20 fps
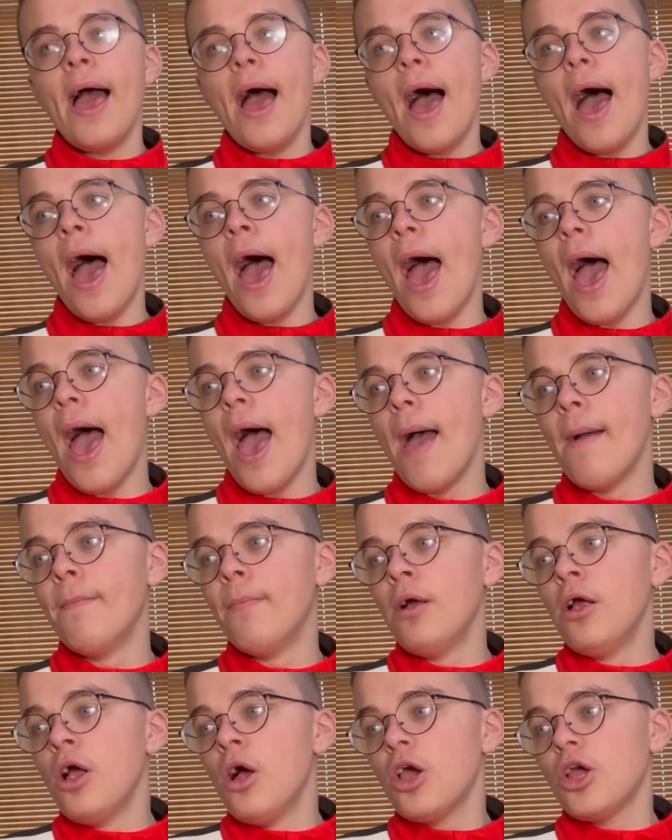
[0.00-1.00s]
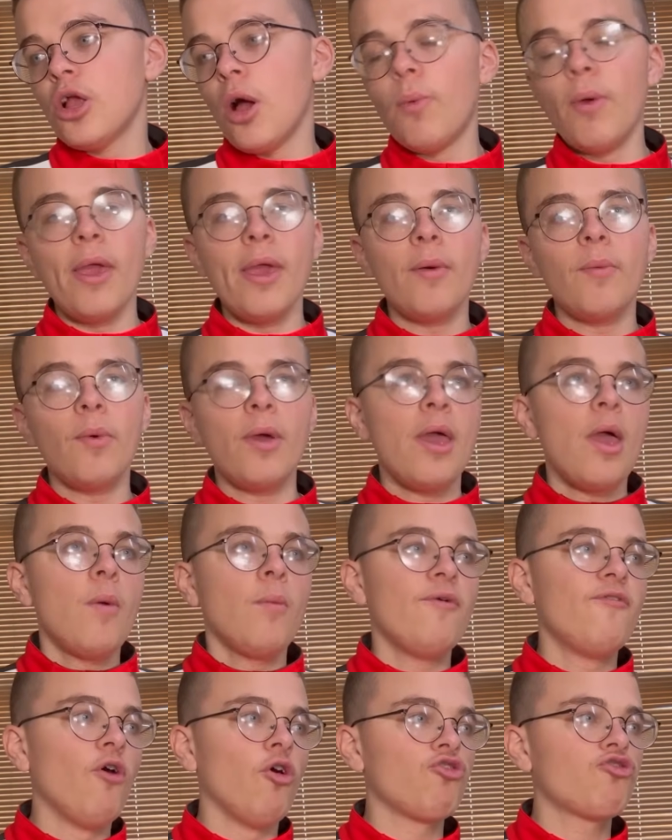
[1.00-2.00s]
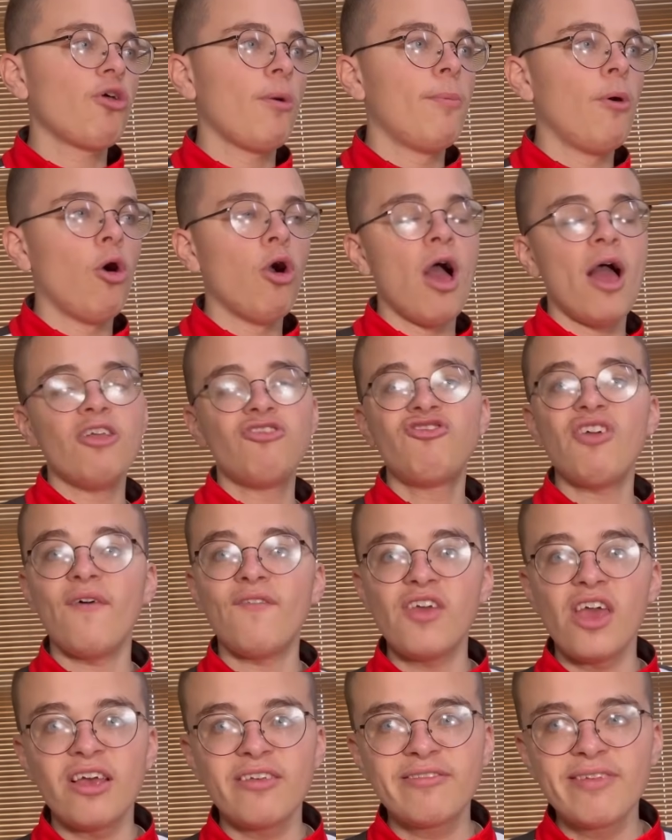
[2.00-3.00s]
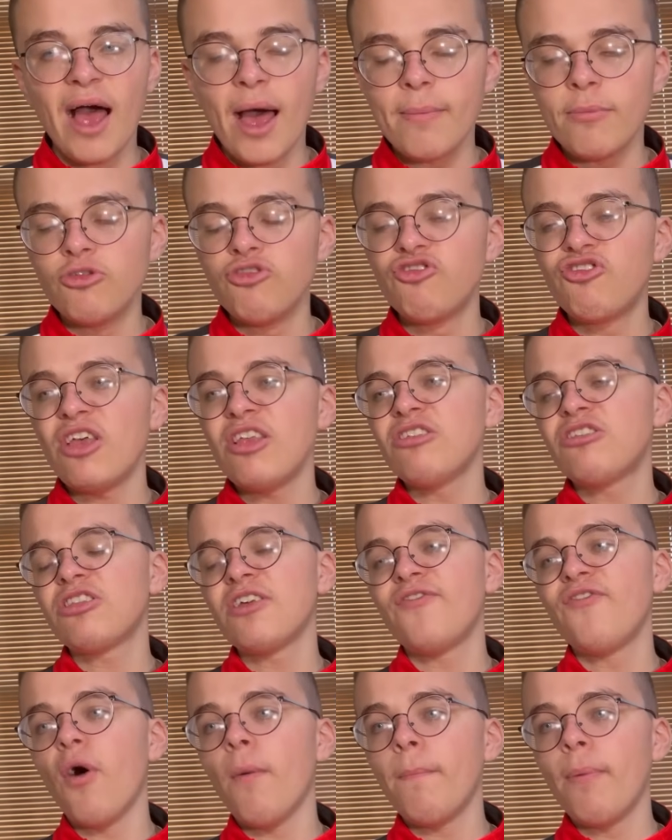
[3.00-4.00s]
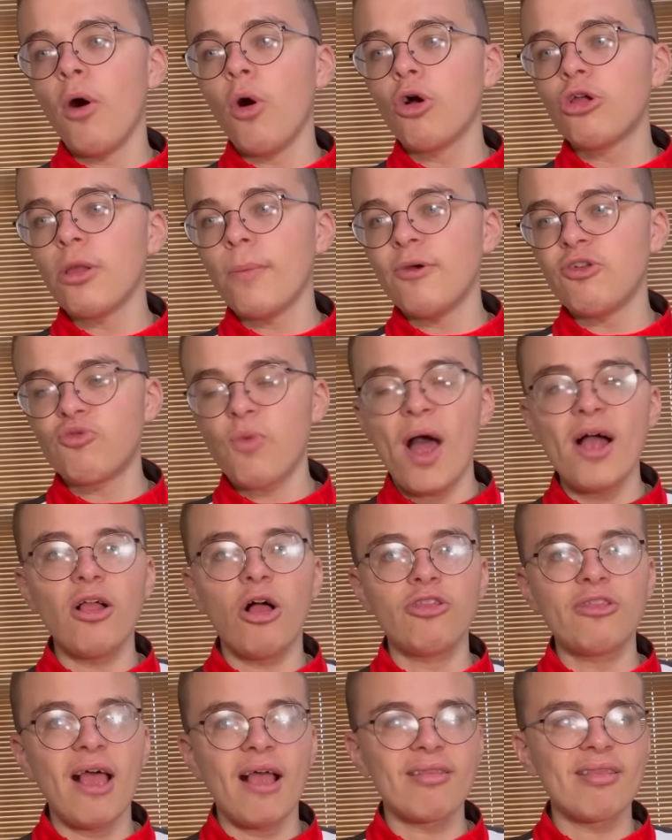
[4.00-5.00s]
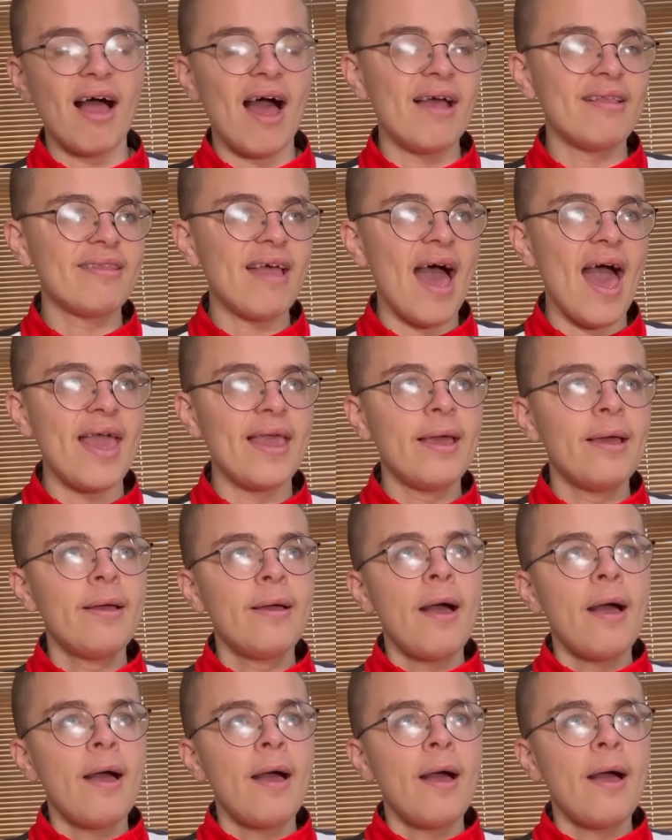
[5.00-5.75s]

Um, you know, we, we have also brought uh, Xavier Simons into the football club as well on deadline day.